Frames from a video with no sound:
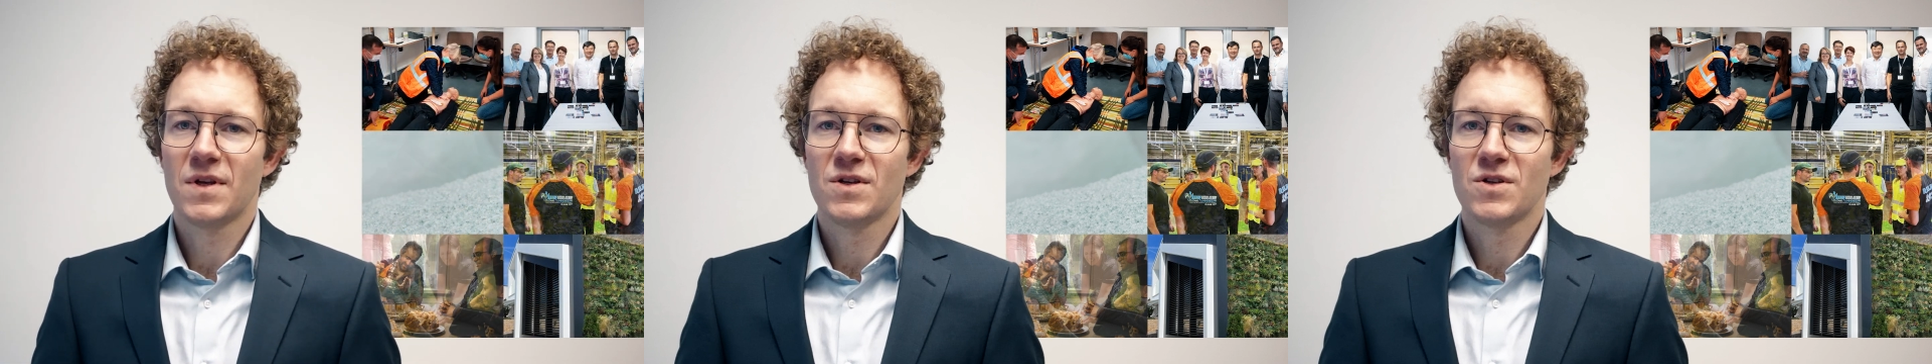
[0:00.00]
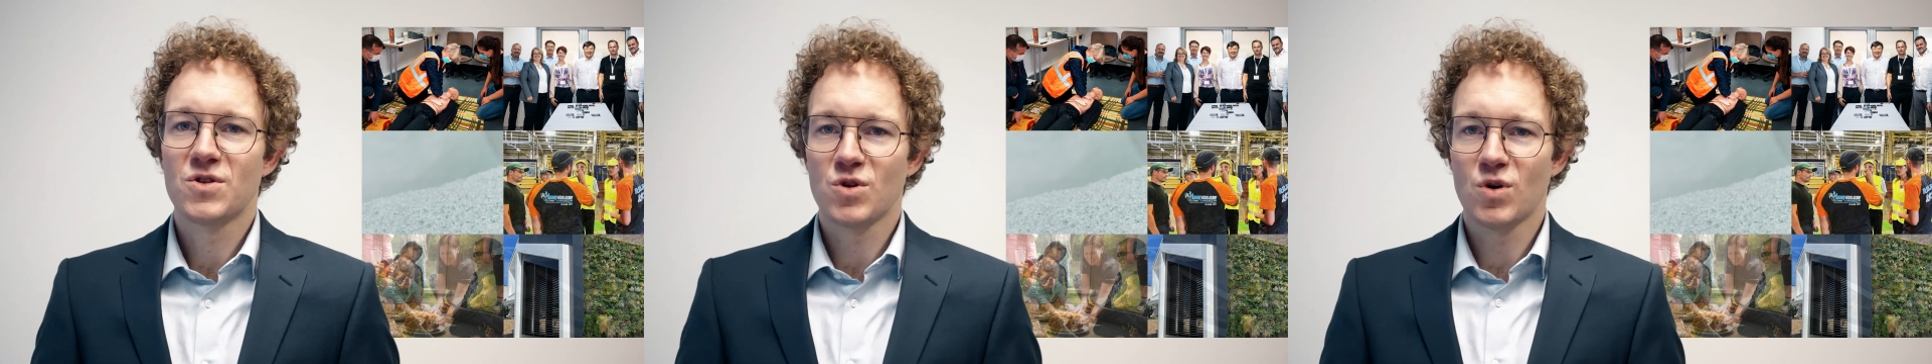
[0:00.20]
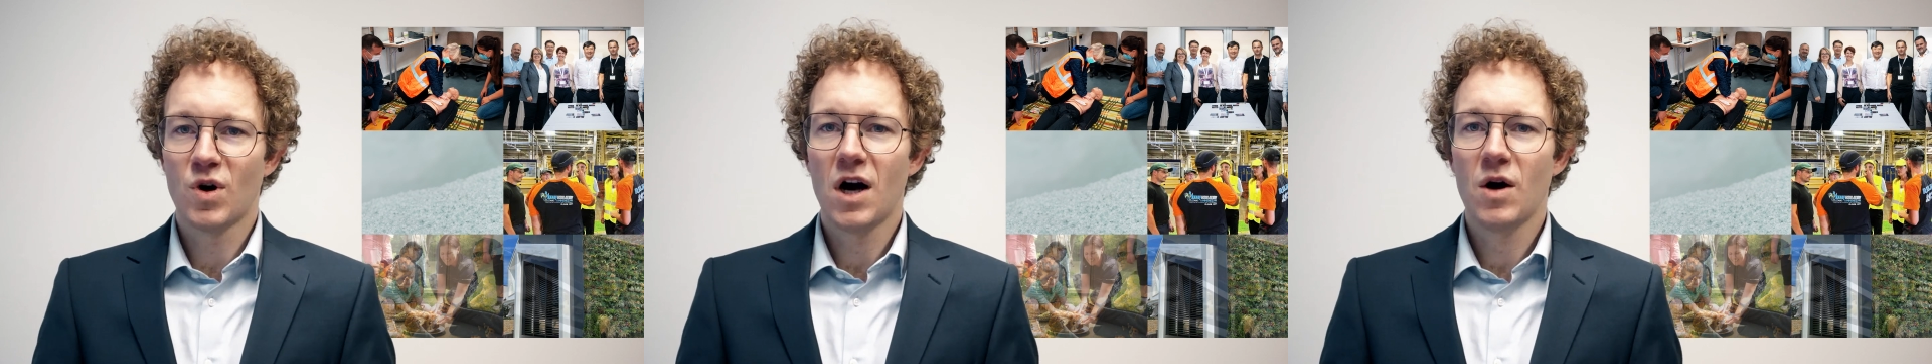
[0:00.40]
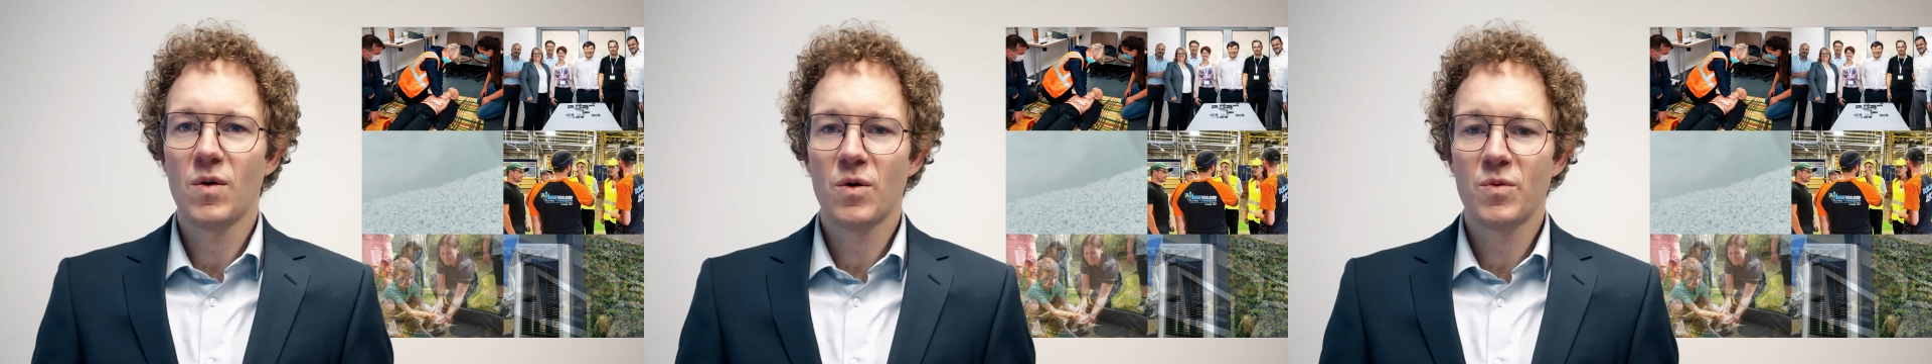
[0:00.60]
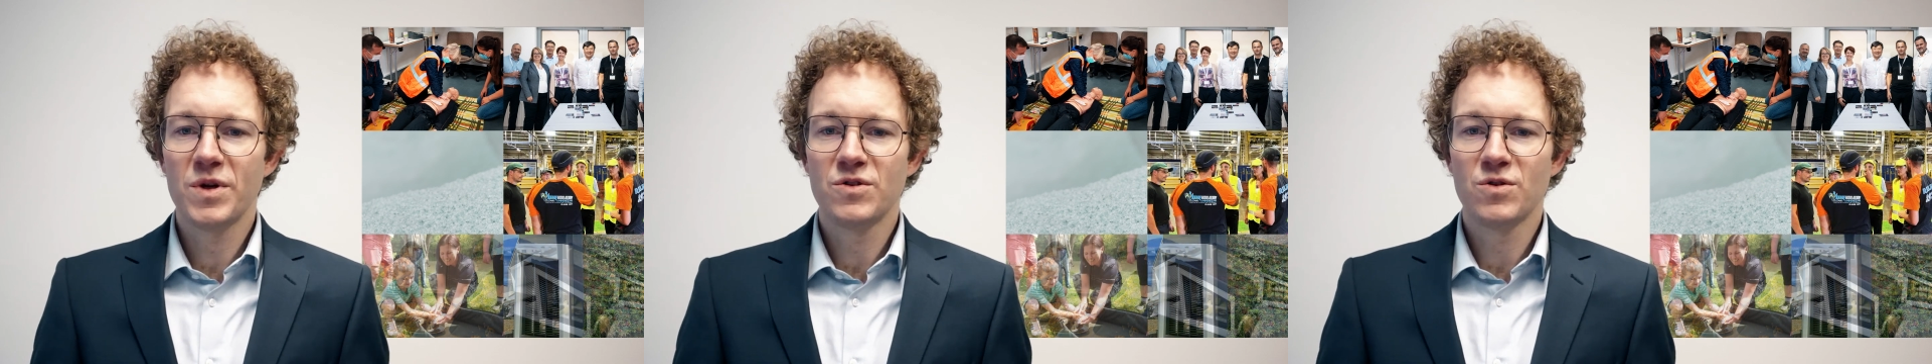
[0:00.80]
So how are
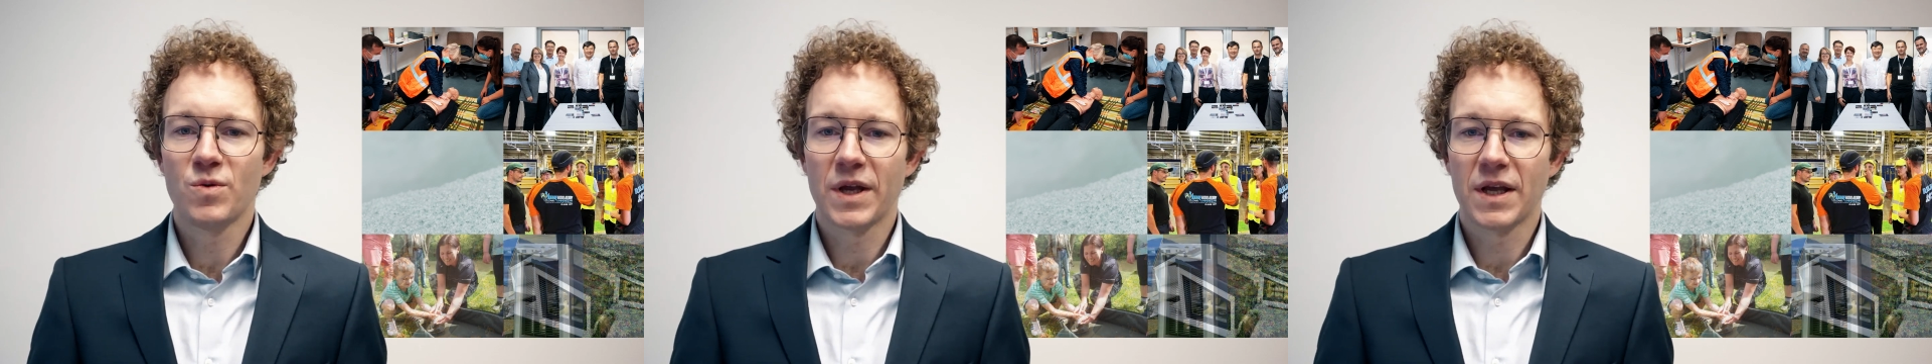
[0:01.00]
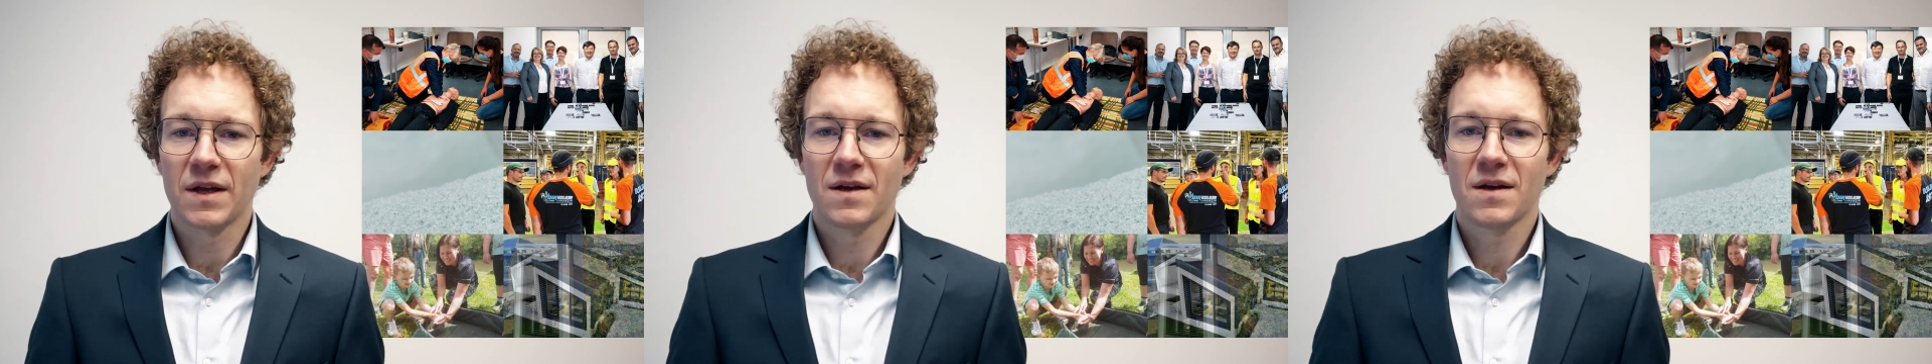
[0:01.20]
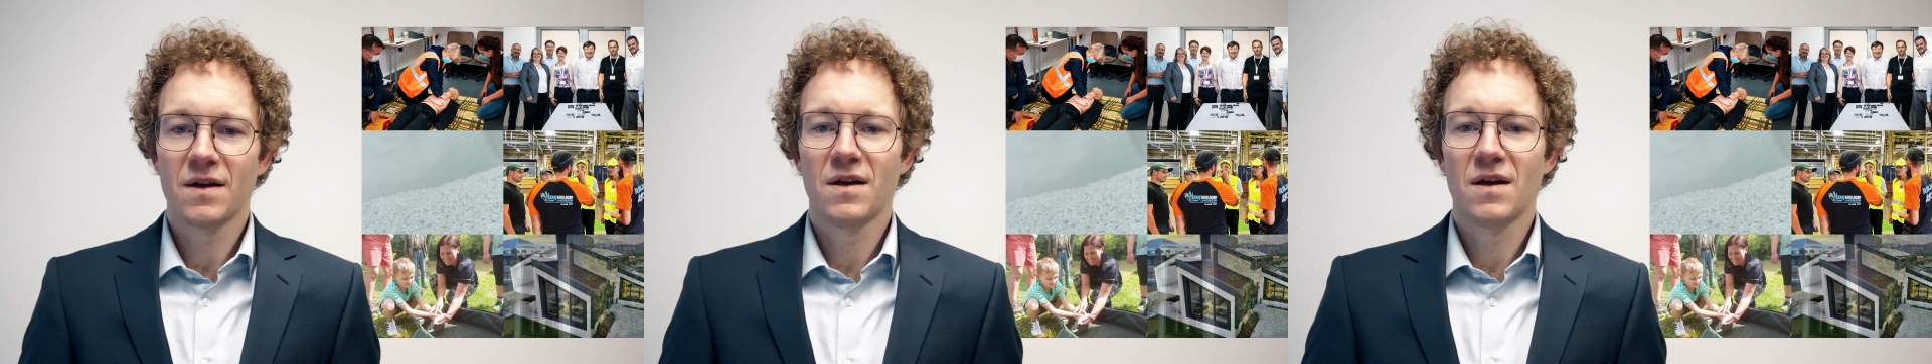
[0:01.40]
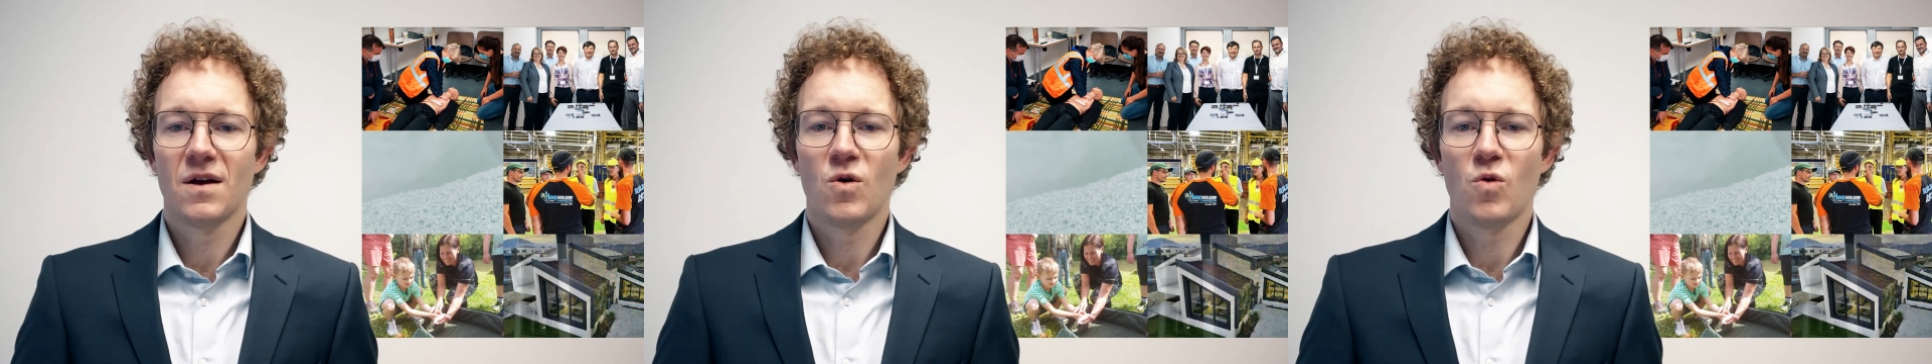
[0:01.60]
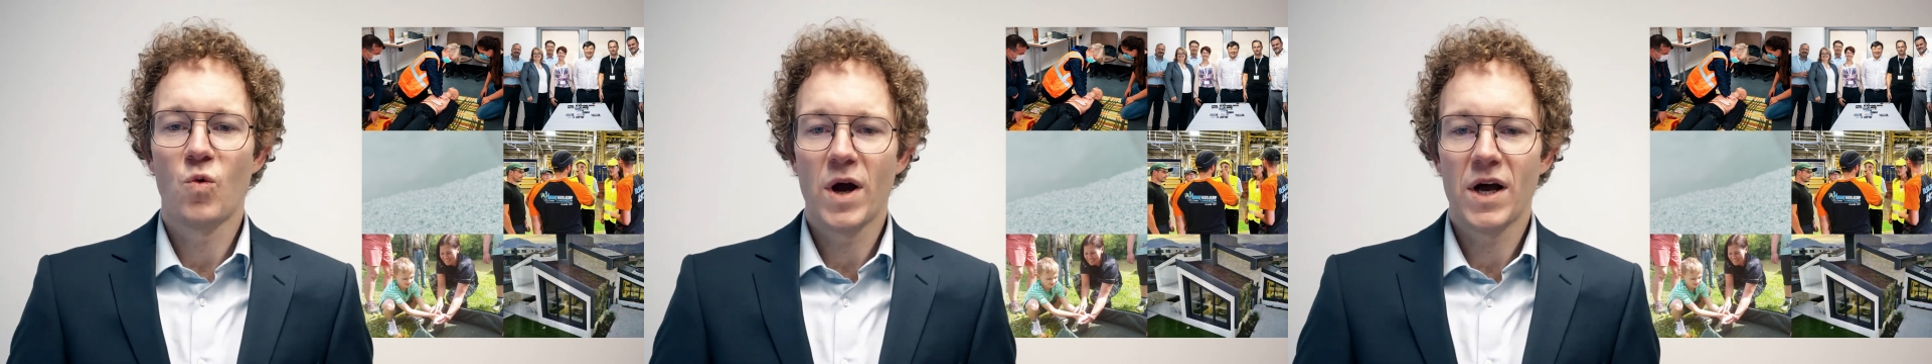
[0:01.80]
we doing?
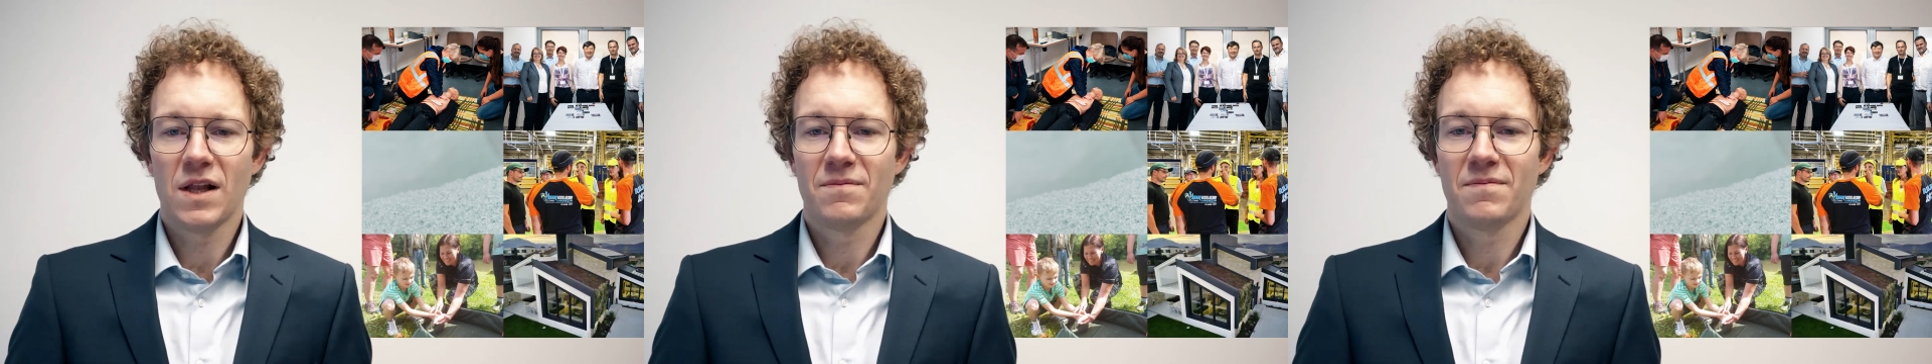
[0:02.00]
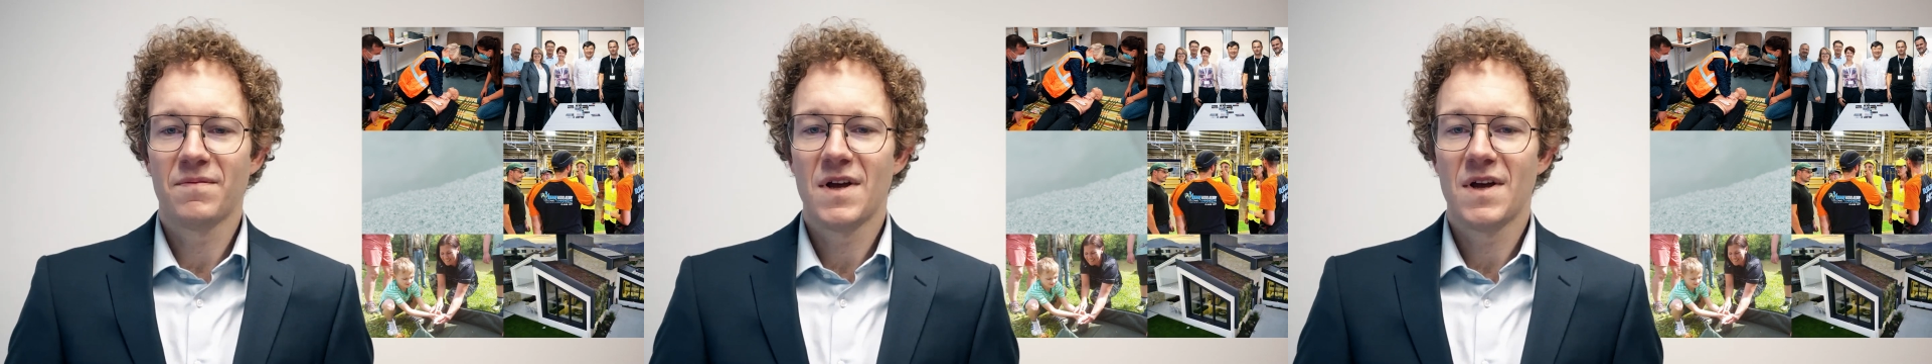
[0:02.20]
Well,